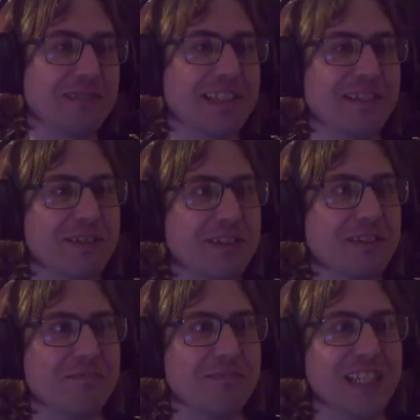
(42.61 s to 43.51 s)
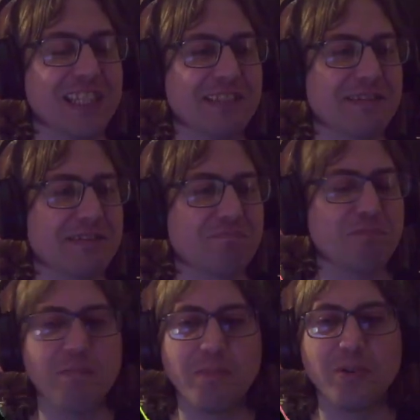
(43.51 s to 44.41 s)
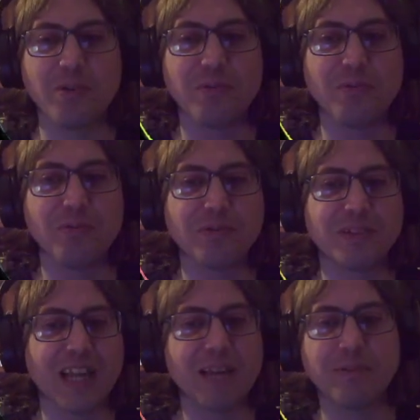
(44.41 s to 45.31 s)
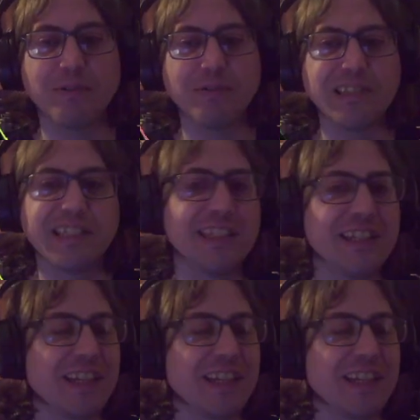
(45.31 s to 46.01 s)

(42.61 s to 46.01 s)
So, you know, it's pinball tables